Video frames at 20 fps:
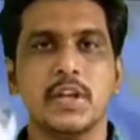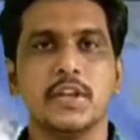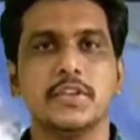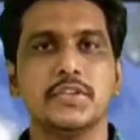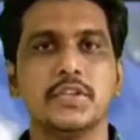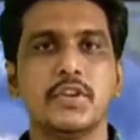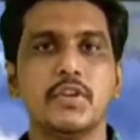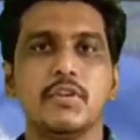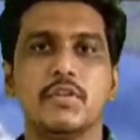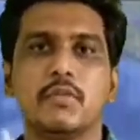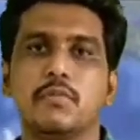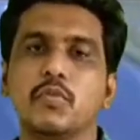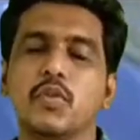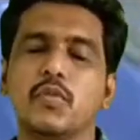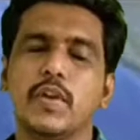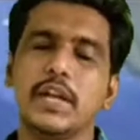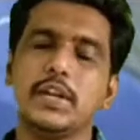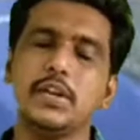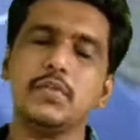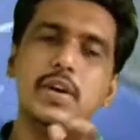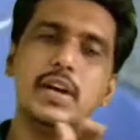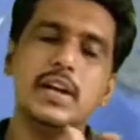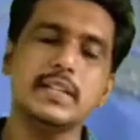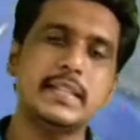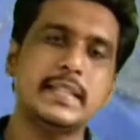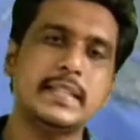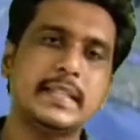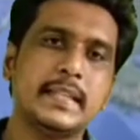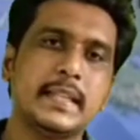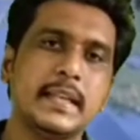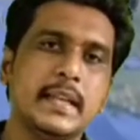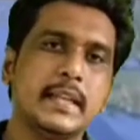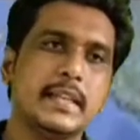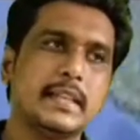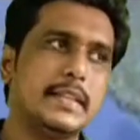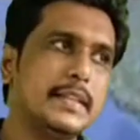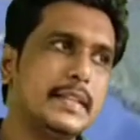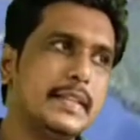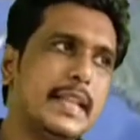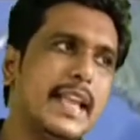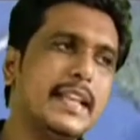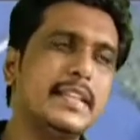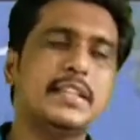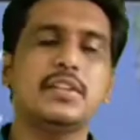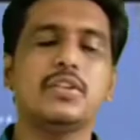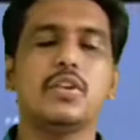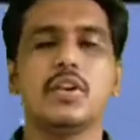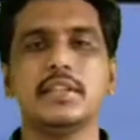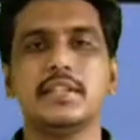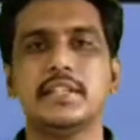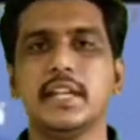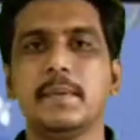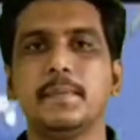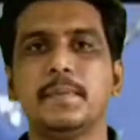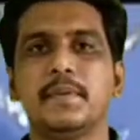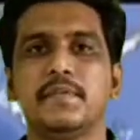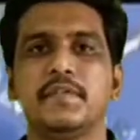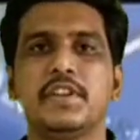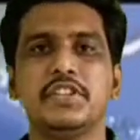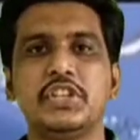So moving towards this next concept,